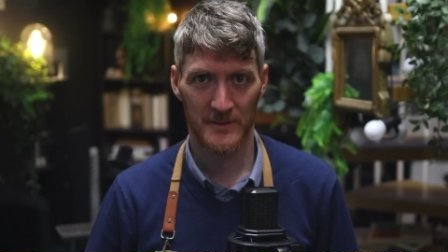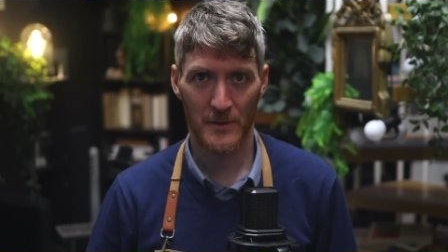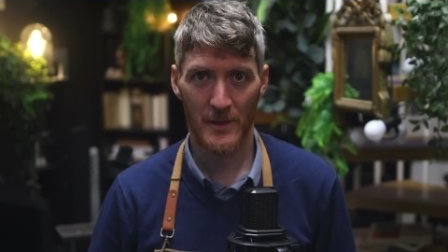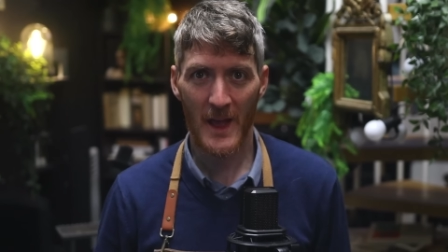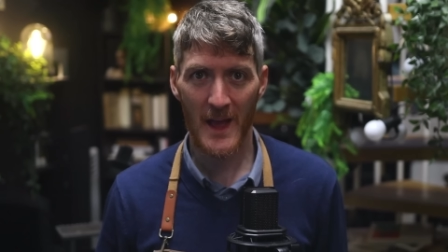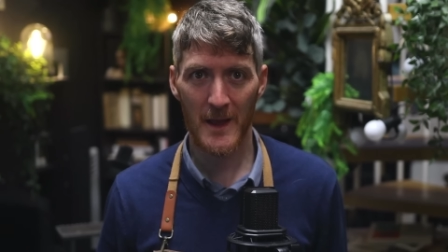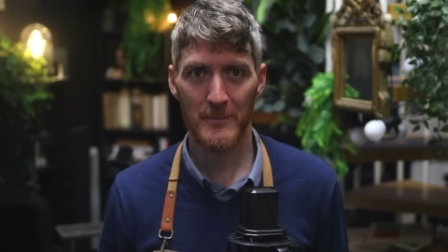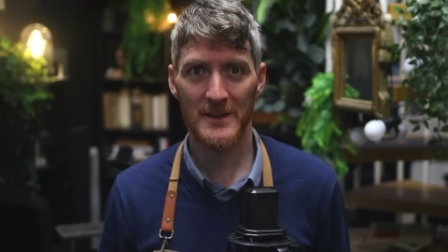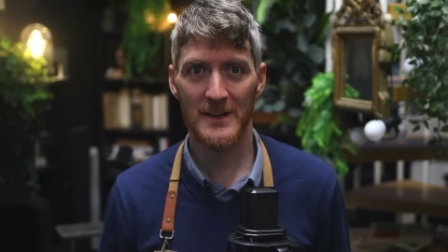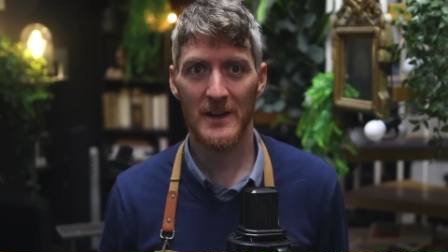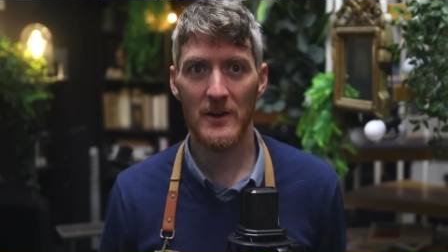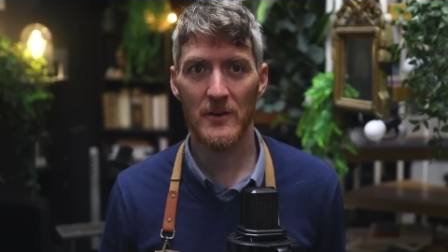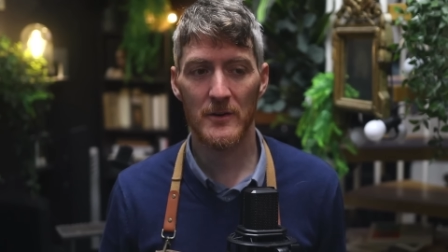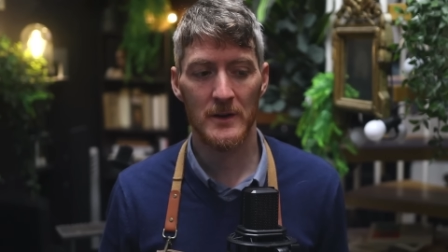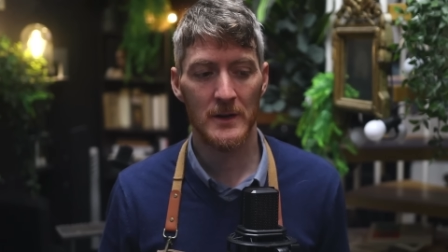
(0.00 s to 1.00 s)
So the habit
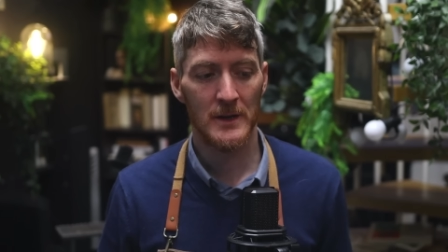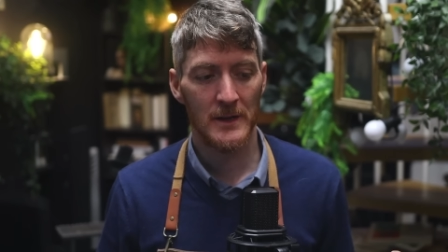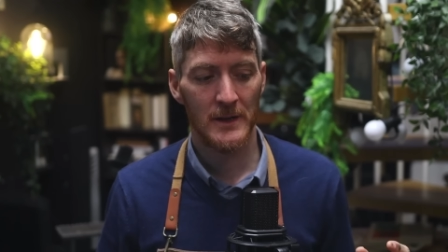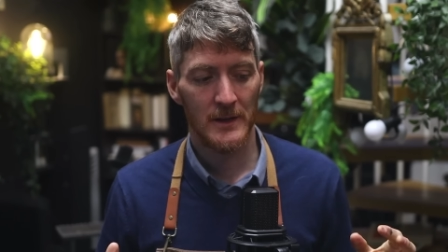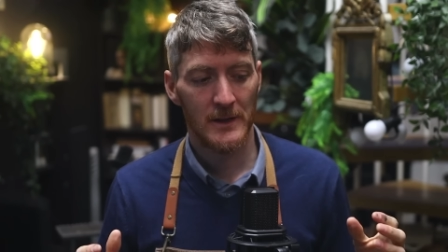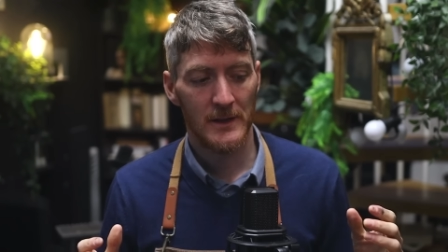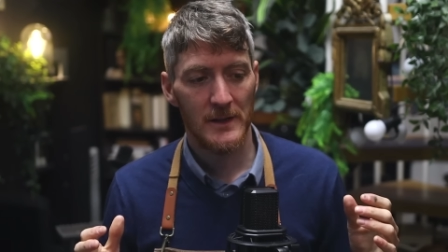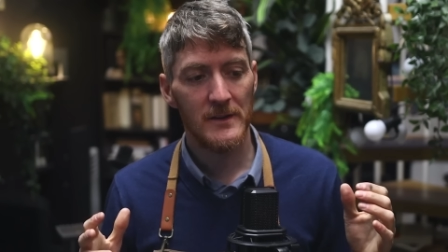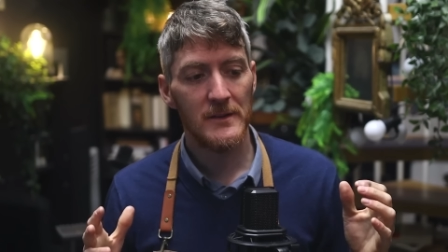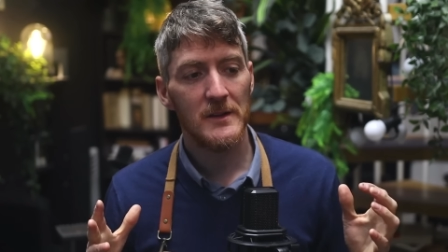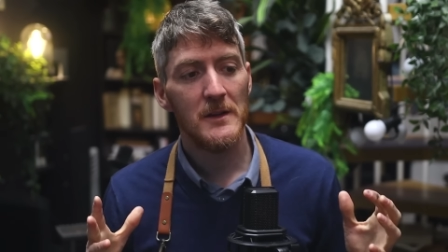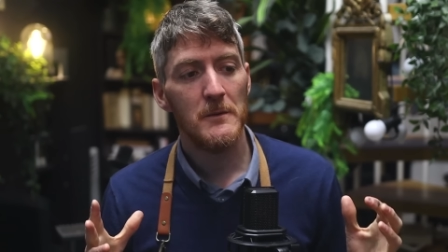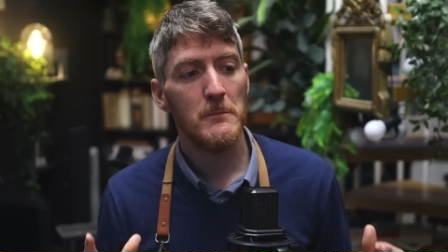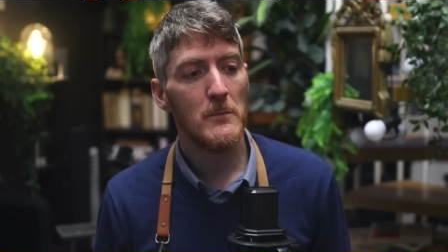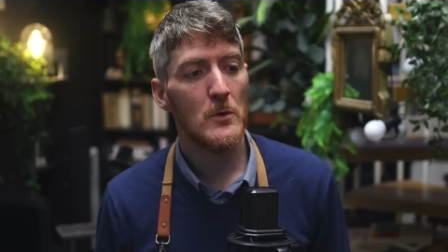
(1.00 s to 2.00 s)
here is
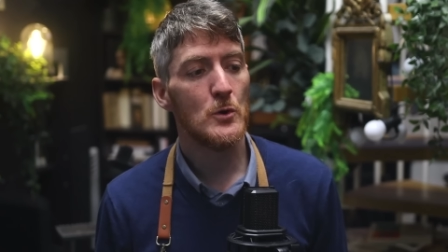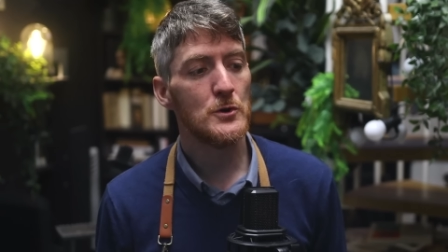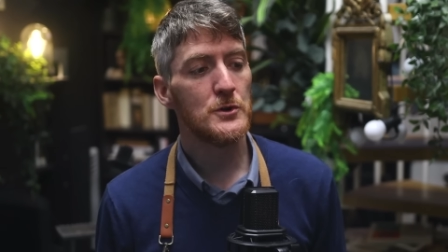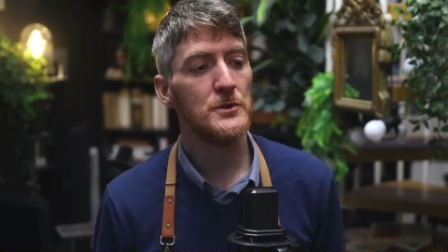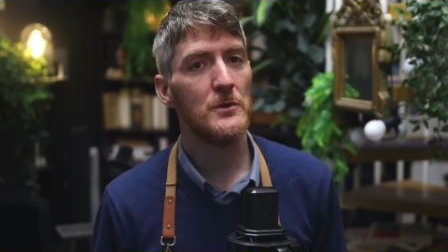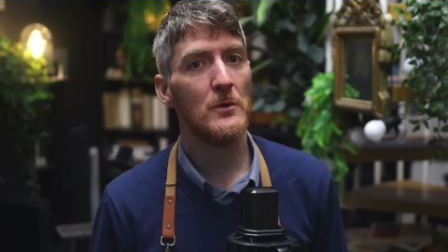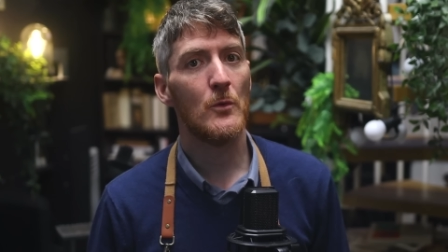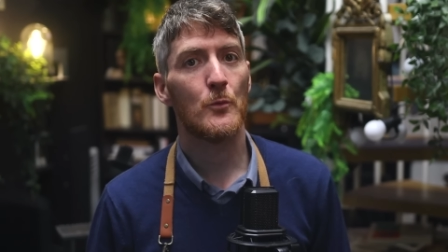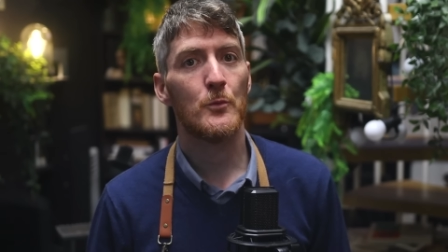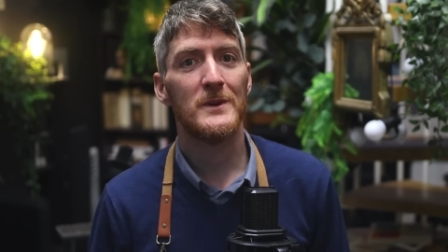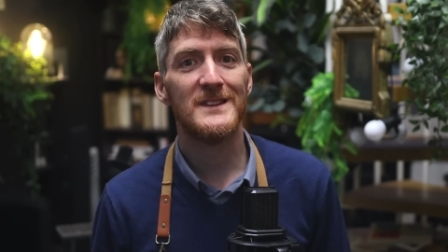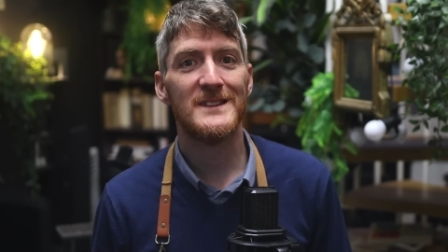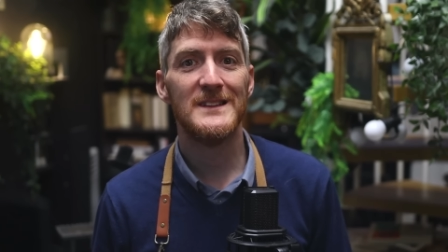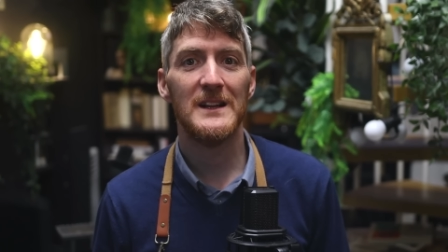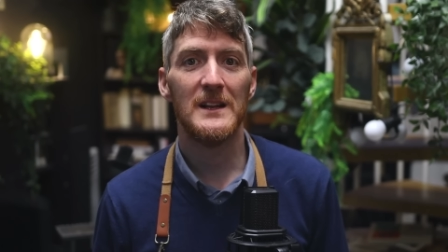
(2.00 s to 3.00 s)
emotional
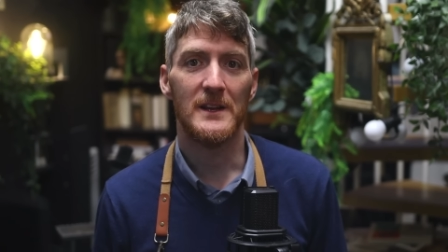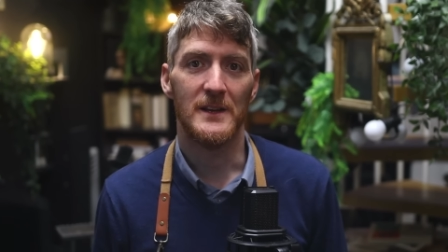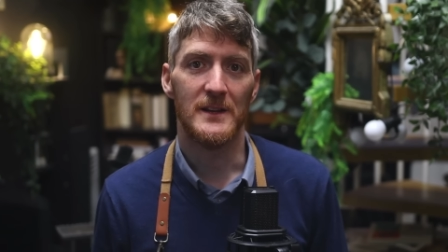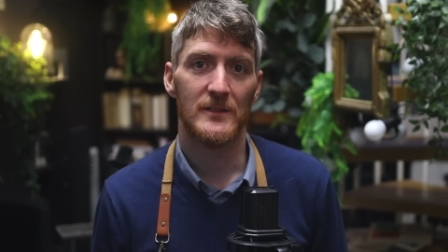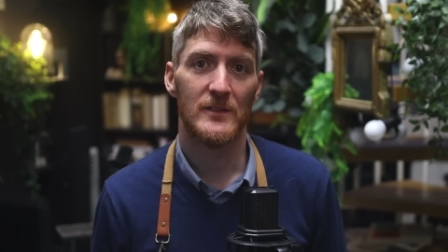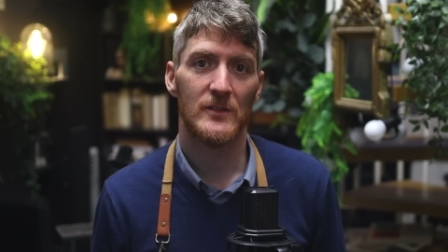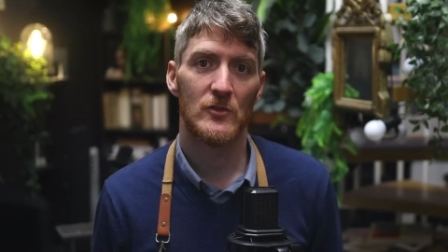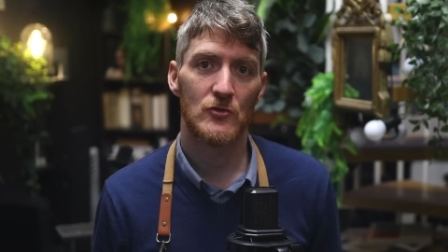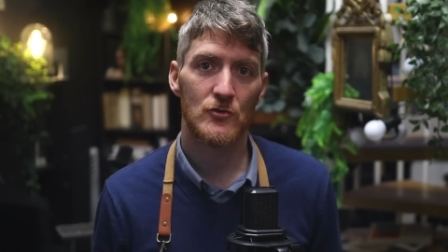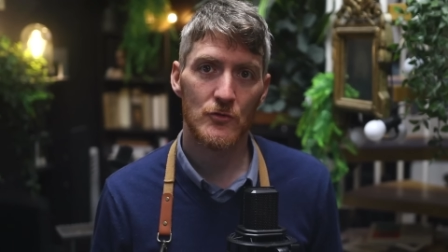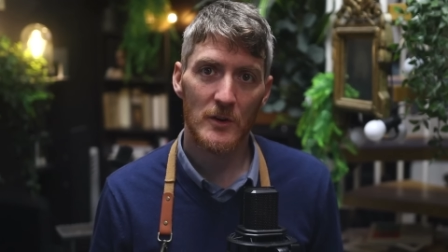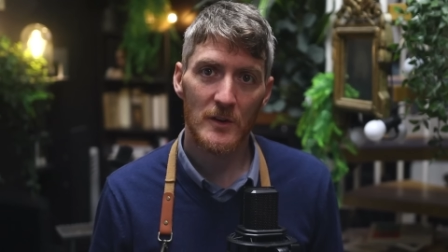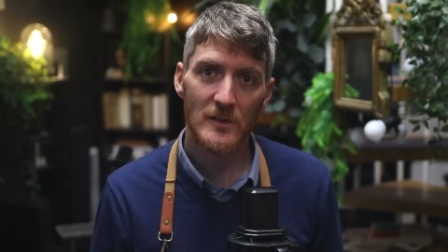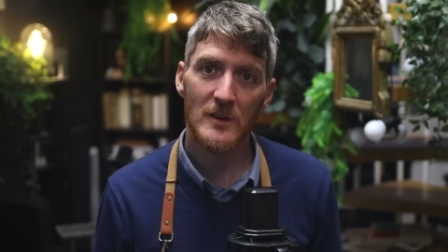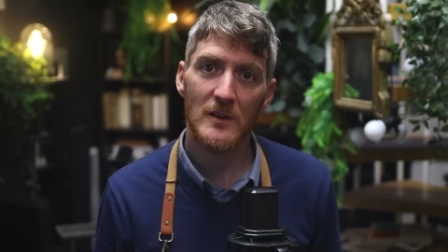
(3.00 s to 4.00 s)
resilience,
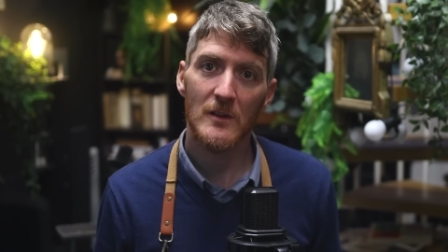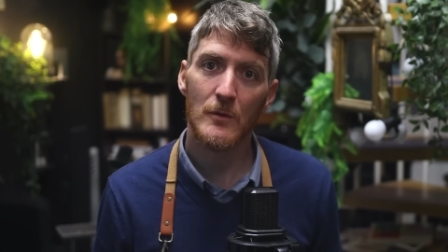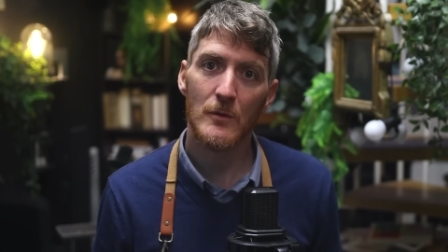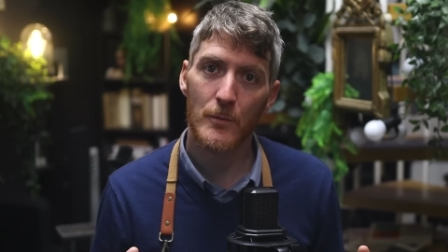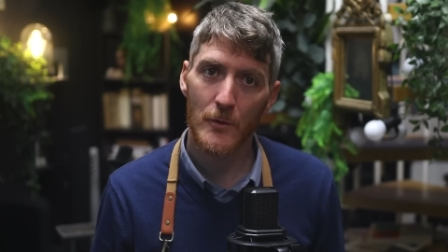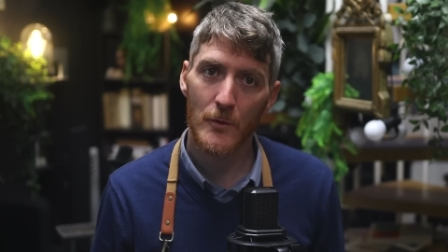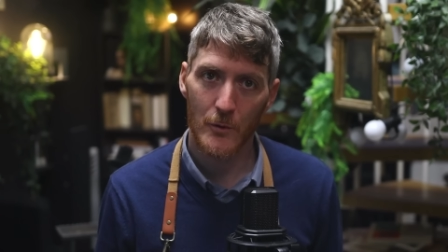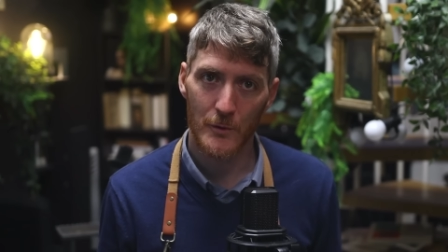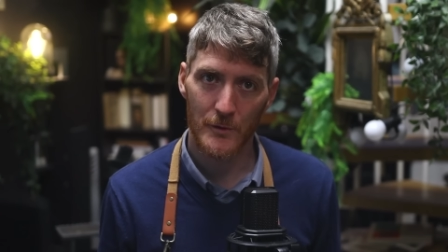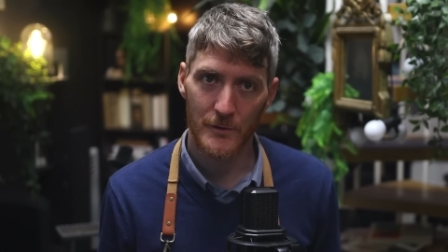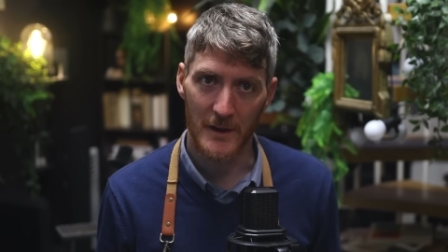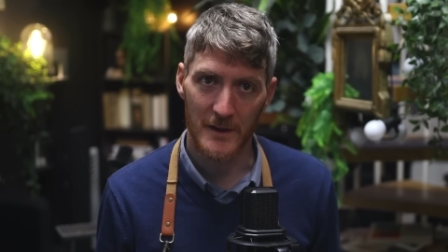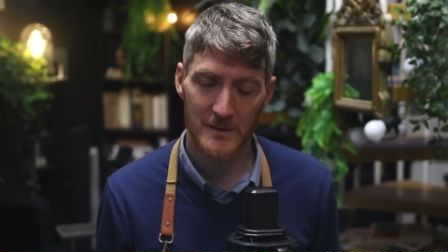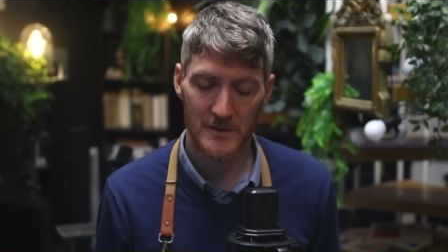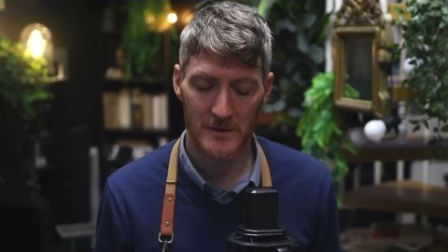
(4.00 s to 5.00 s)
trusting the
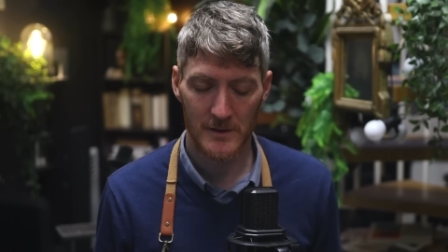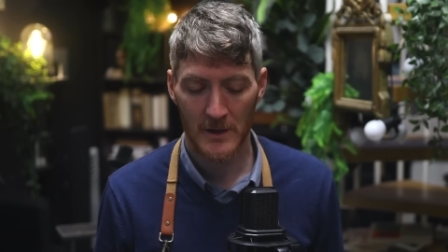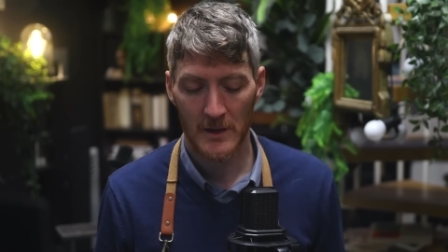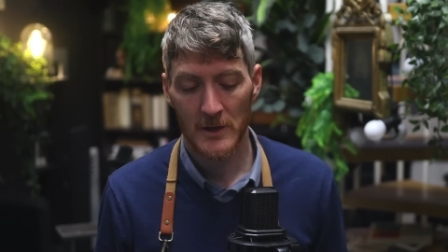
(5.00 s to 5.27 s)
process